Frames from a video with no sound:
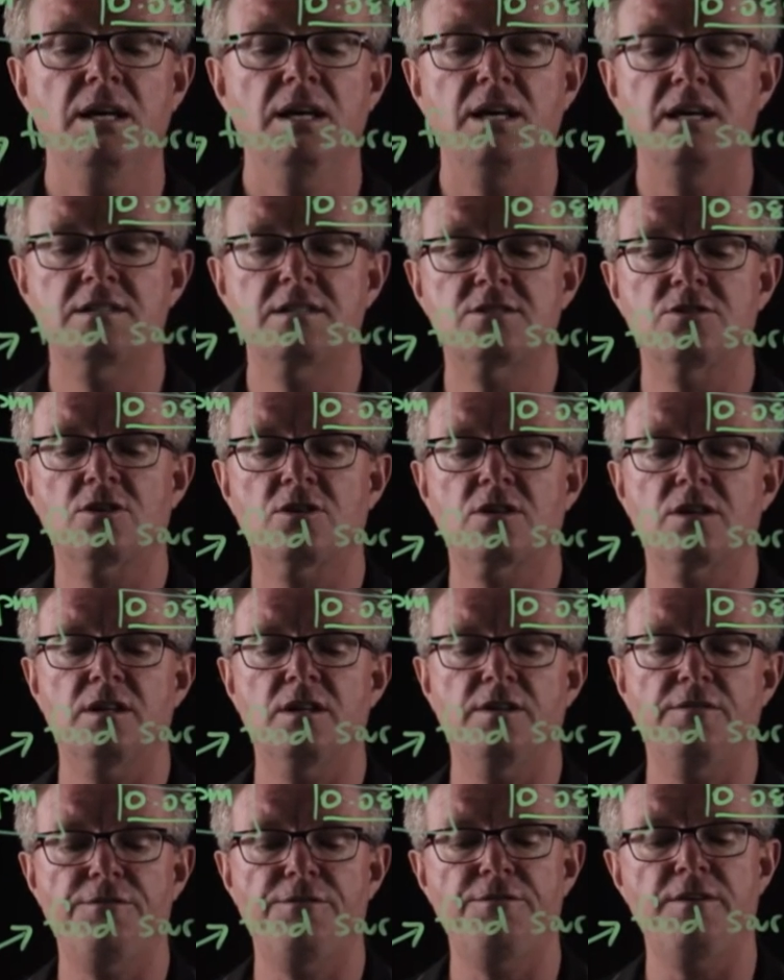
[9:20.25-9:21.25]
it's not going
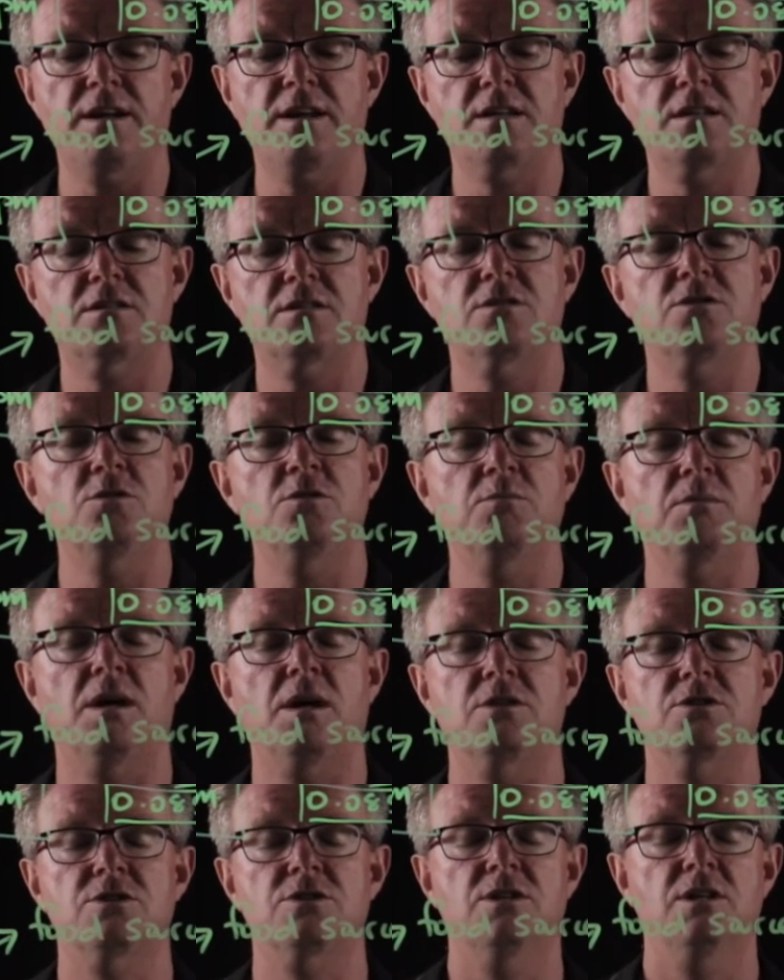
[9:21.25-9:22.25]
to affect too
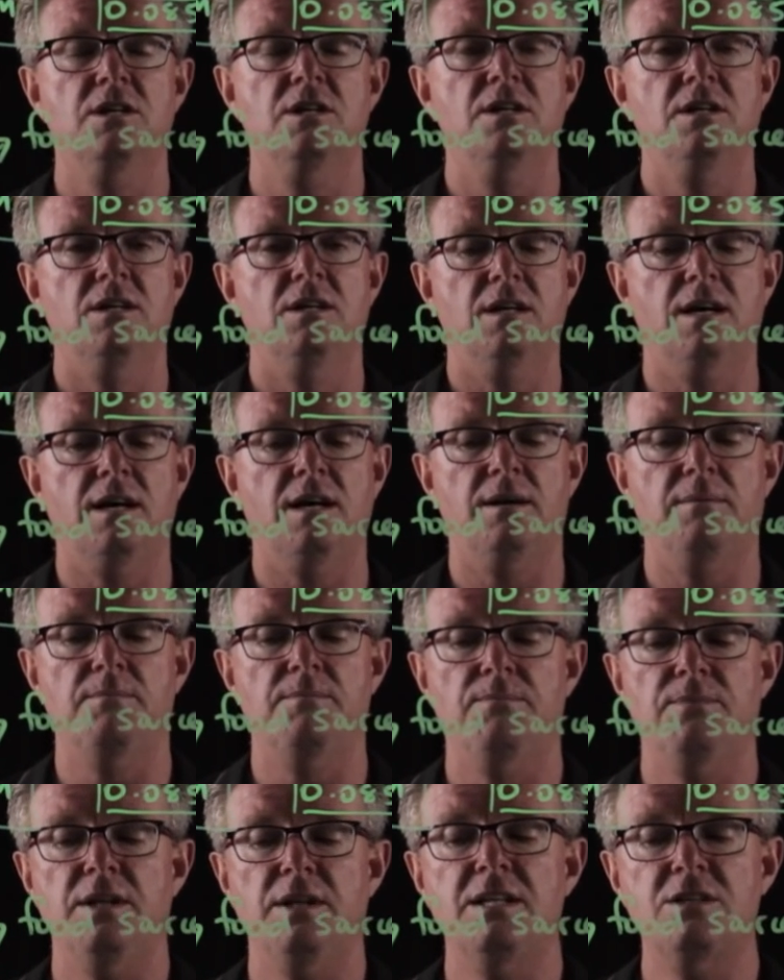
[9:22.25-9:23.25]
much
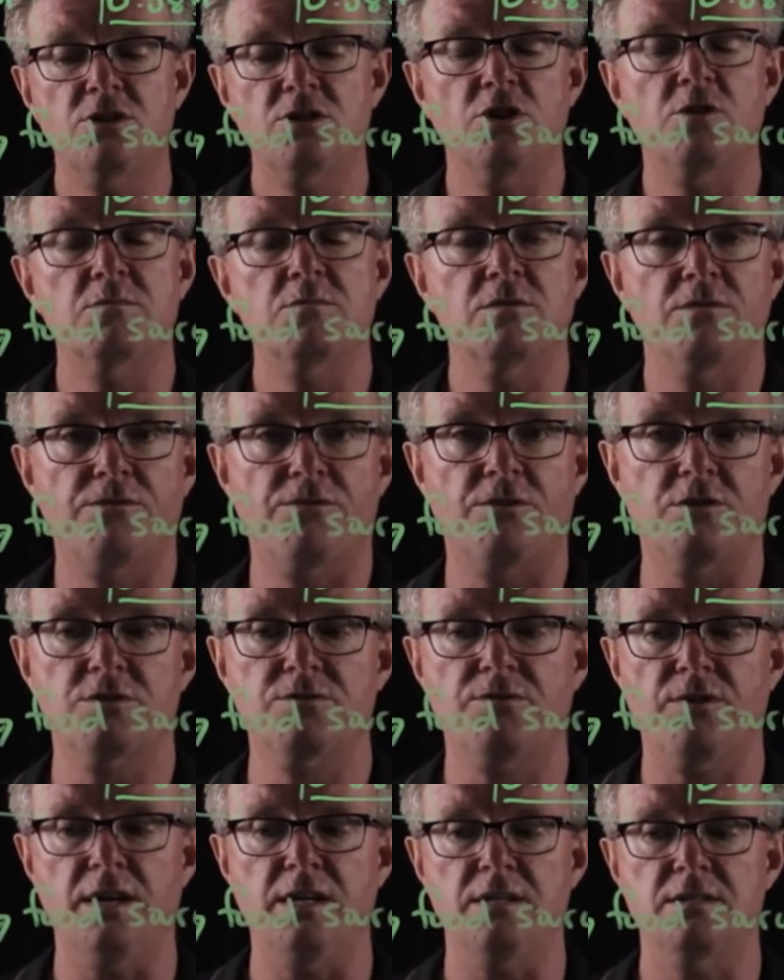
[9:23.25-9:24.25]
in terms of
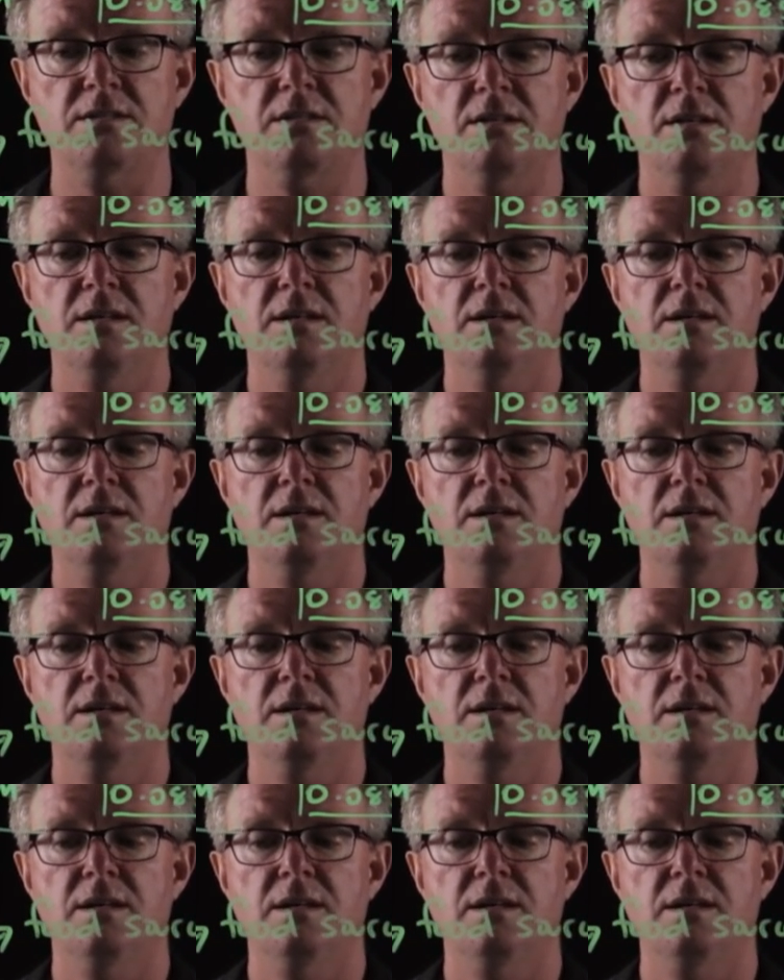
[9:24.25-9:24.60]
phosphates.